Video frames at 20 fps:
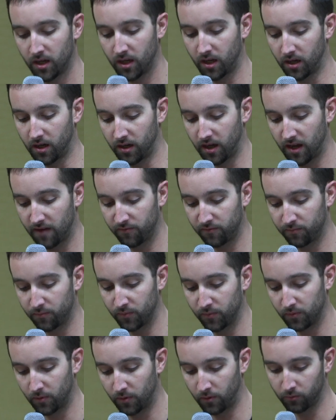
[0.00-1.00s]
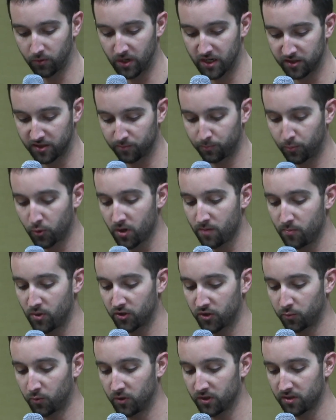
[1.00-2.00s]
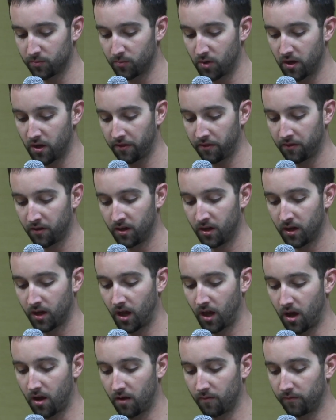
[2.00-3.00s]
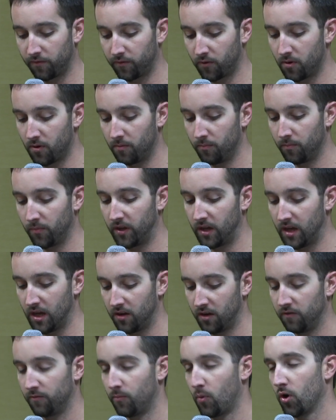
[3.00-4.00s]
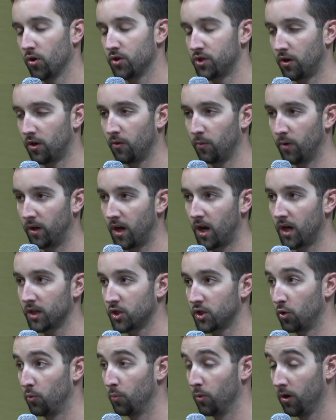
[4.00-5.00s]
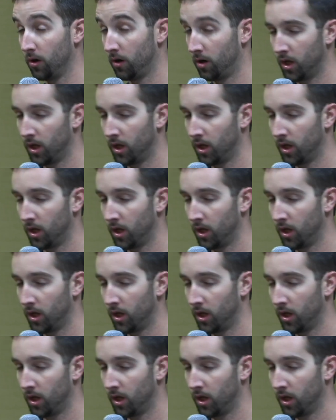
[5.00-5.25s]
uh, and have a race pretty much once a month um, from the end of March all the way to October.